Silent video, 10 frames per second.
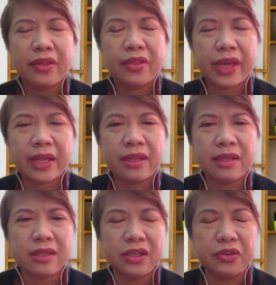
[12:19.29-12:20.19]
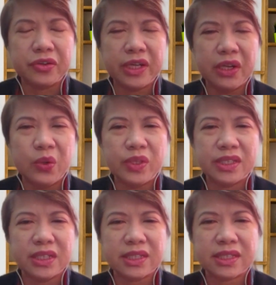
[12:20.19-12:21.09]
then, it
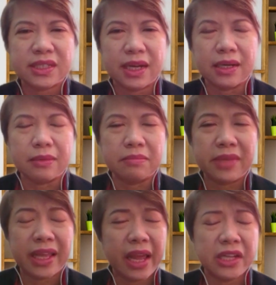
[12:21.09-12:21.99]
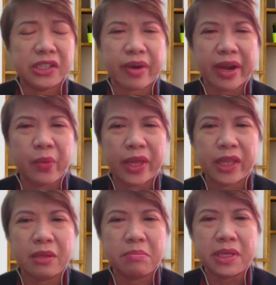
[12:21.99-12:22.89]
loses that edge, right?
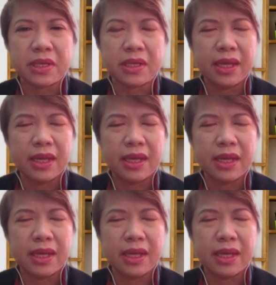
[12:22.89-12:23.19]
Whether it be